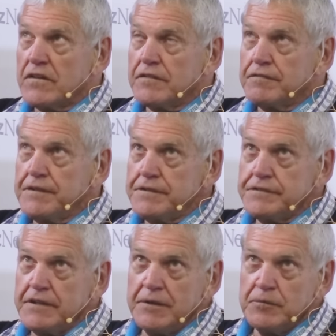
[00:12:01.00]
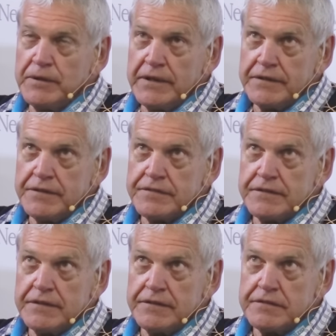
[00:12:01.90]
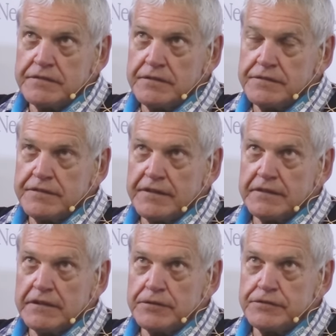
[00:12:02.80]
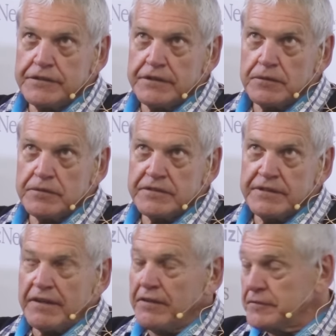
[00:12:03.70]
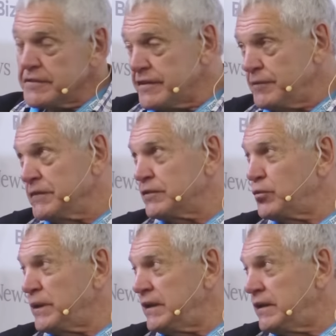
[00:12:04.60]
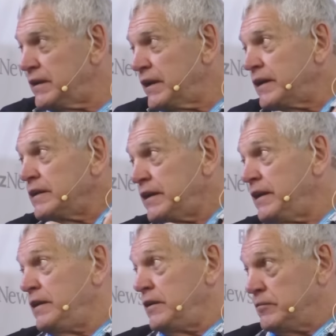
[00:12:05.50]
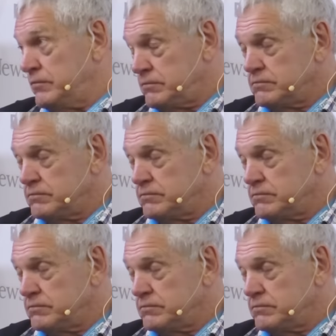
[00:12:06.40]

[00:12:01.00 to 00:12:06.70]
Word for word: the first time we had stage six load shedding was the 9th of December 2019.